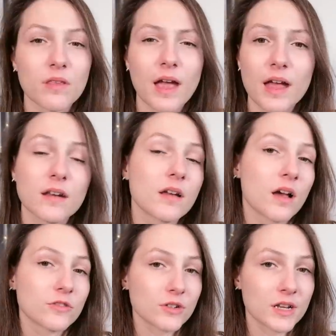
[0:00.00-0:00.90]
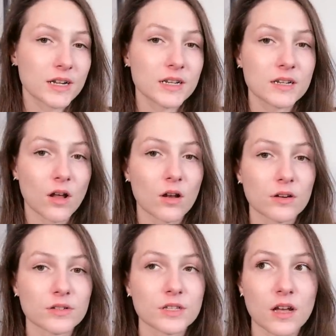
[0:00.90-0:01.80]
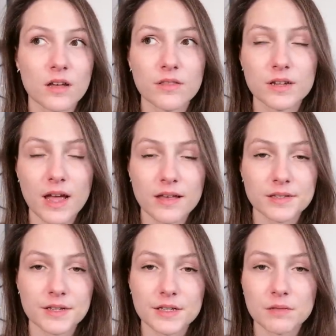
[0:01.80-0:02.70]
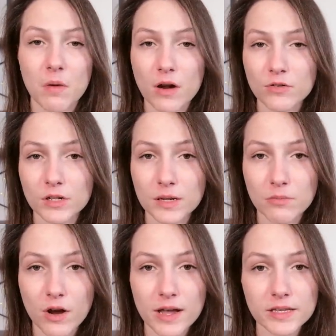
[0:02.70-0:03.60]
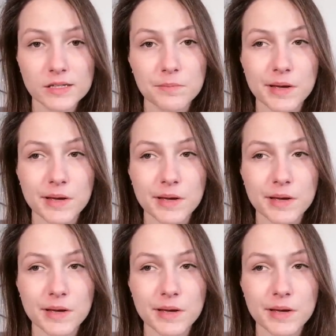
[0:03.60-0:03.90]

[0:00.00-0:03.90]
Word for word: At $119, uh, the test is moderately priced,